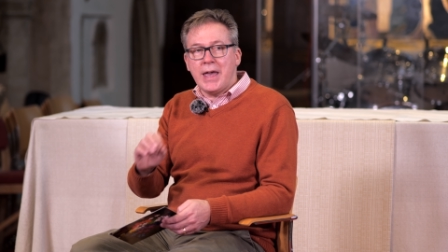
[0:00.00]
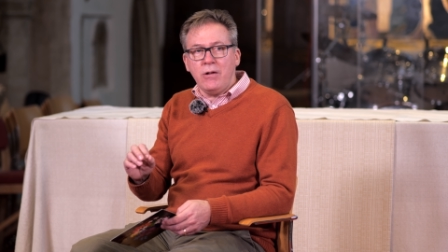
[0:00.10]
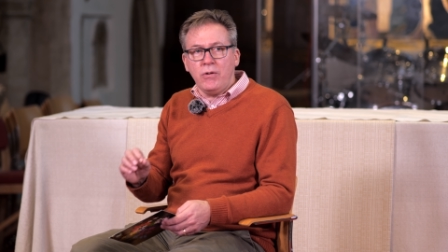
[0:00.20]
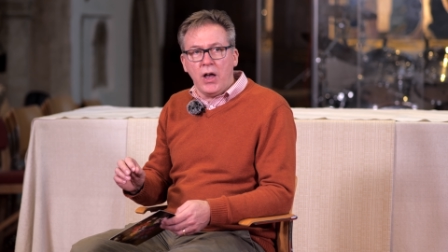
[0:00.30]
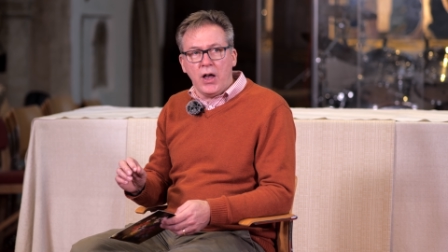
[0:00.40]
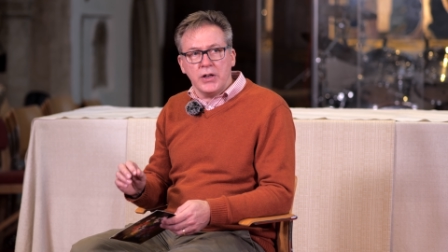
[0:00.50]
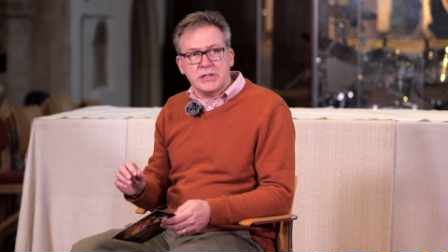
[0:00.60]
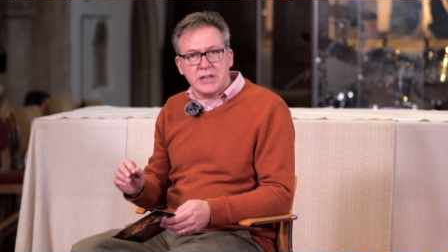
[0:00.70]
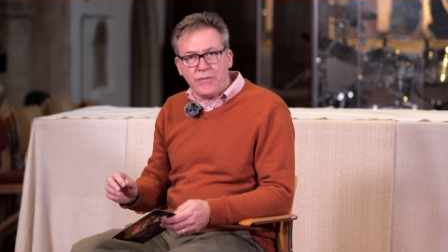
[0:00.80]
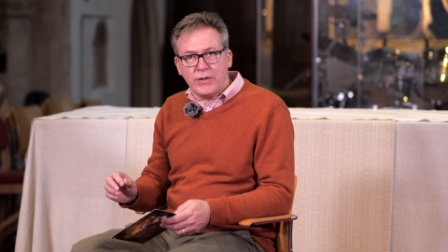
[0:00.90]
Here are uh,
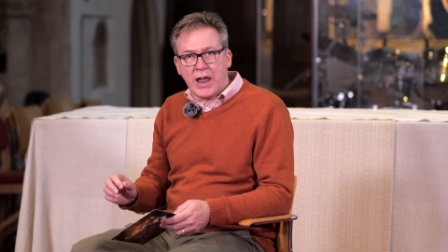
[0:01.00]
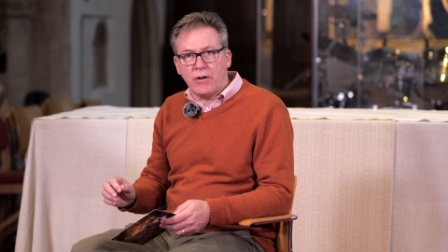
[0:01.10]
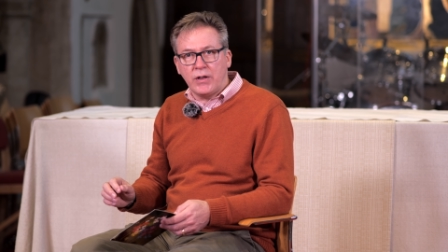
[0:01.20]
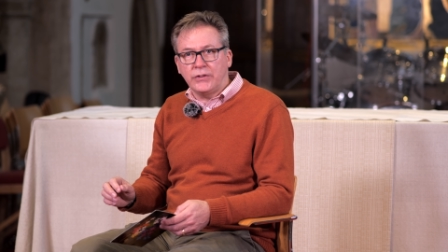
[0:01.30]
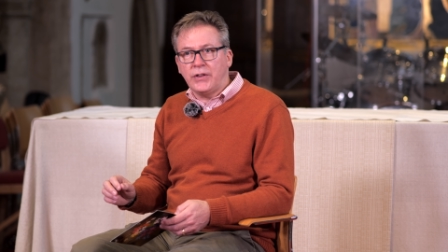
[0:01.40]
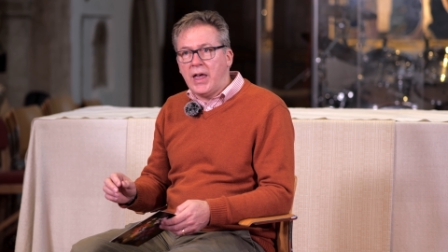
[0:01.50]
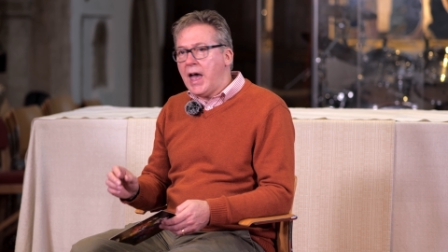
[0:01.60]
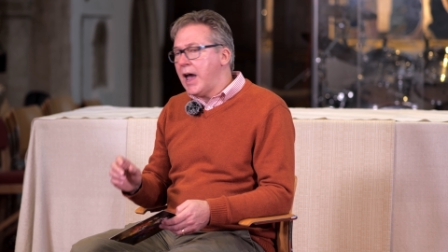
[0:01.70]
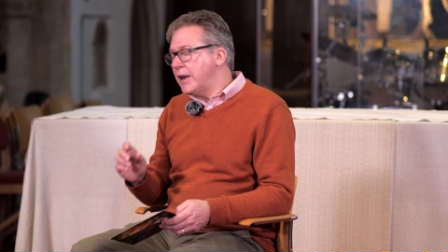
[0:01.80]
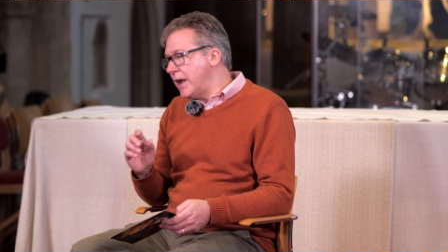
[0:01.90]
seven areas,
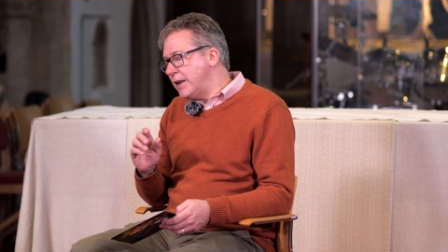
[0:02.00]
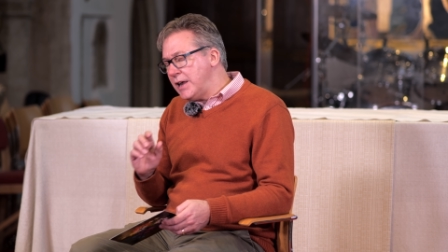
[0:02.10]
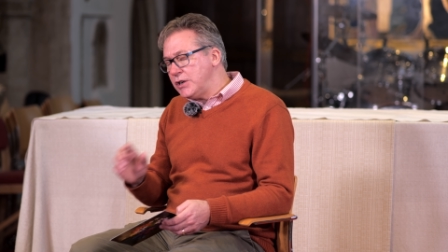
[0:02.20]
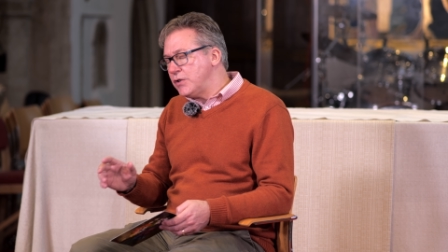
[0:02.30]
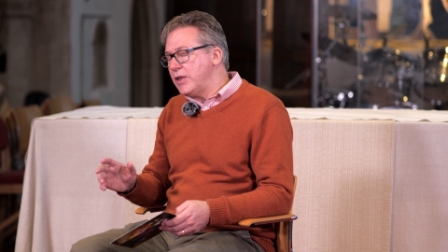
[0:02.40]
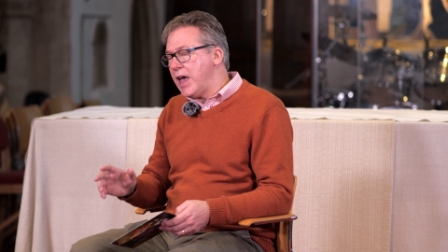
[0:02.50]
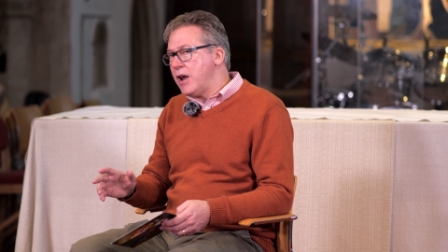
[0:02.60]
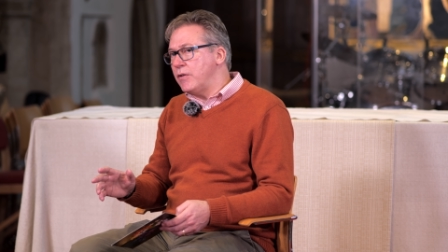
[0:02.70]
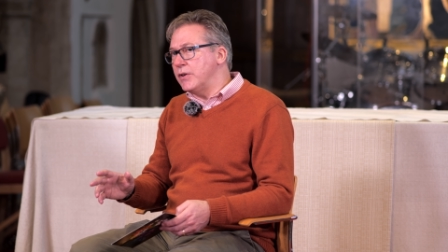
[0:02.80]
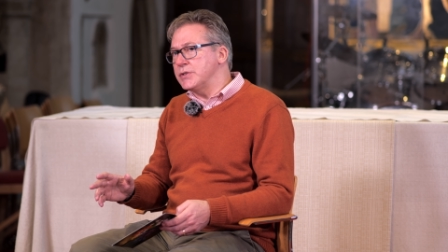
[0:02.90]
and in each of the
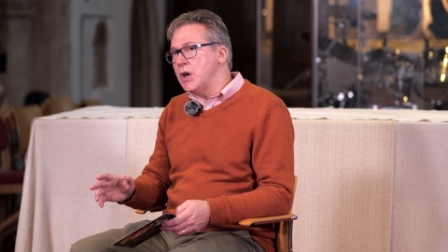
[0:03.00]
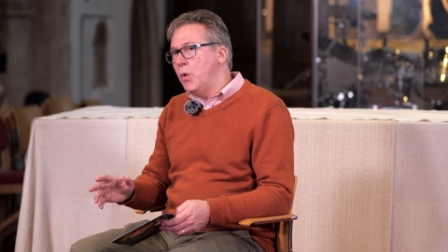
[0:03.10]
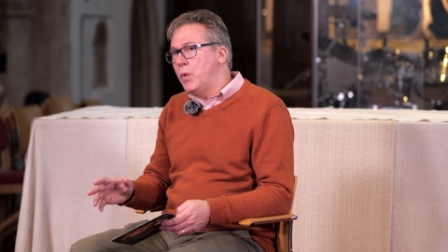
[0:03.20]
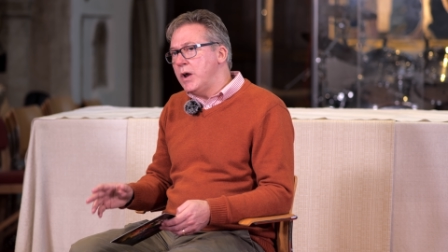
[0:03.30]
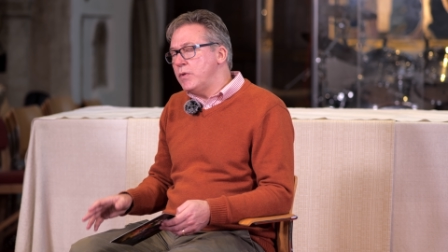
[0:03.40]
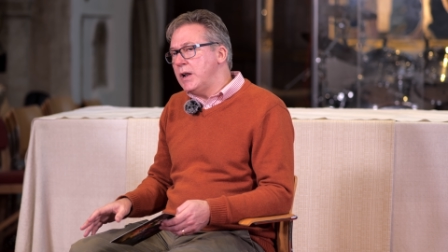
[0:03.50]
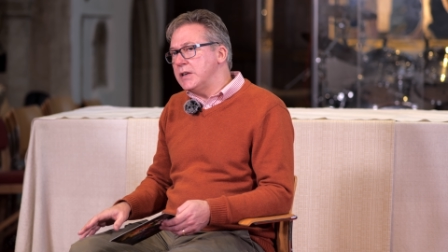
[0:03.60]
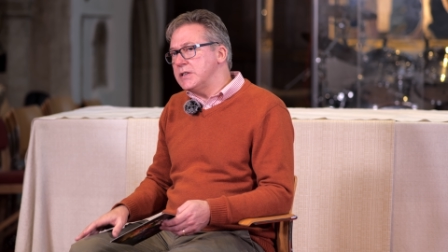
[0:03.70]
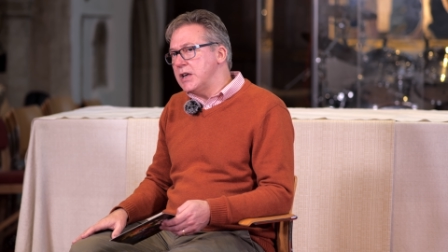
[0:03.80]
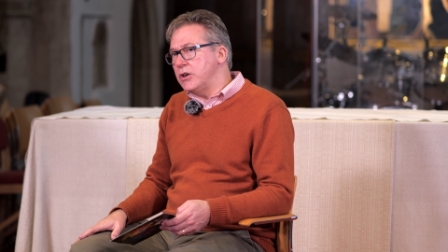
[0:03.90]
areas, we're
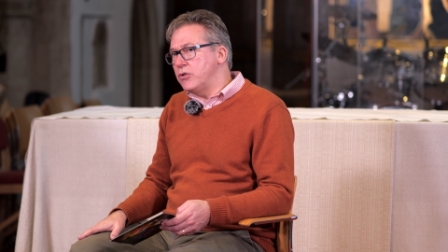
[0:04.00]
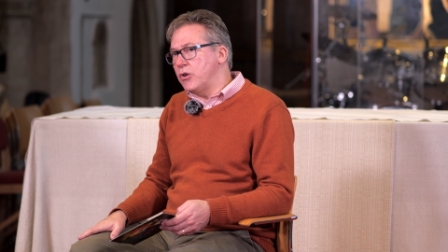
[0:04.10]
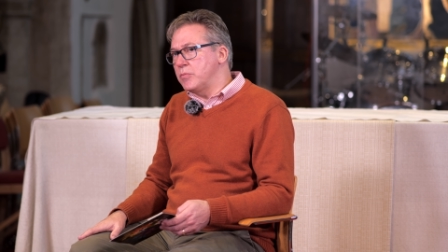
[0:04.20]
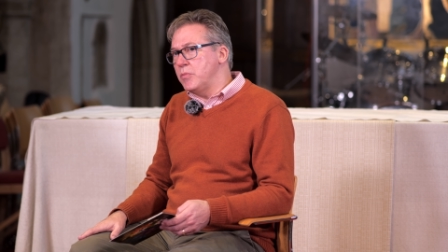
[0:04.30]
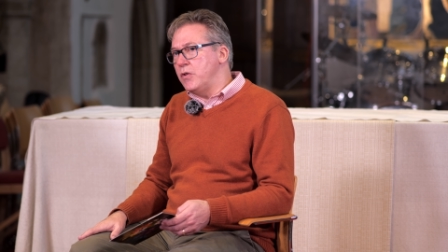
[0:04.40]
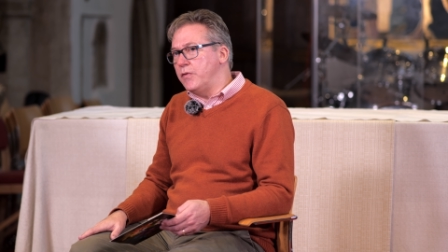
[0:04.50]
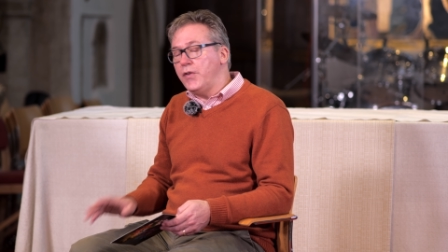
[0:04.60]
really seeing God move.